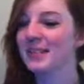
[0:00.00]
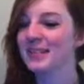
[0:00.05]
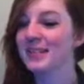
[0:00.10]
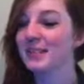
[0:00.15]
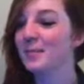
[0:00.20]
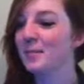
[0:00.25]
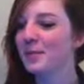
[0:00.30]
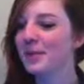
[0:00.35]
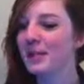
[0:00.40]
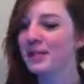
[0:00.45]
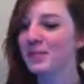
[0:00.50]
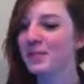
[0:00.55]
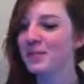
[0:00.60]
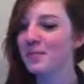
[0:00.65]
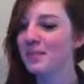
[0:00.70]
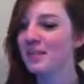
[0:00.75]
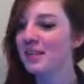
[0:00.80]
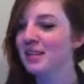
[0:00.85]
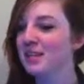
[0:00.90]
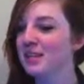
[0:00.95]
It's a pleasure to
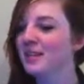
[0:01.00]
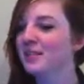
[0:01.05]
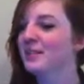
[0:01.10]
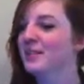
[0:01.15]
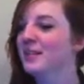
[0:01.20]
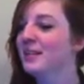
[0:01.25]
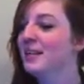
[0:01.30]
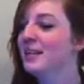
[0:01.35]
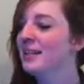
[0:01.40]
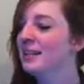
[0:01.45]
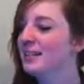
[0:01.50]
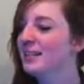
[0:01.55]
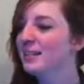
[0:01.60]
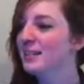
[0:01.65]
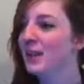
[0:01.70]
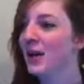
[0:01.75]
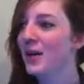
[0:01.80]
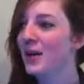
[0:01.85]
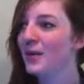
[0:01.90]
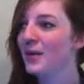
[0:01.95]
meet you. So,
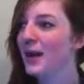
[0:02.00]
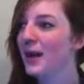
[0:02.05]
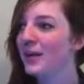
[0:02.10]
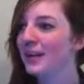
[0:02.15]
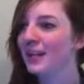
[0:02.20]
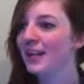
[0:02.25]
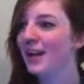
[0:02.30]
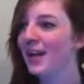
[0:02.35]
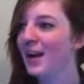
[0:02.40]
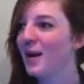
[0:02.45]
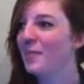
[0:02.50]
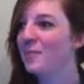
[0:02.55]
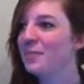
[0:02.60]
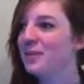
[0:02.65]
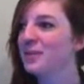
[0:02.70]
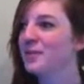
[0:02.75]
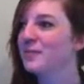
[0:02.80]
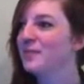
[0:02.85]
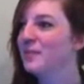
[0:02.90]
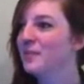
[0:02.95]
how can I help
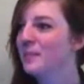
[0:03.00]
you?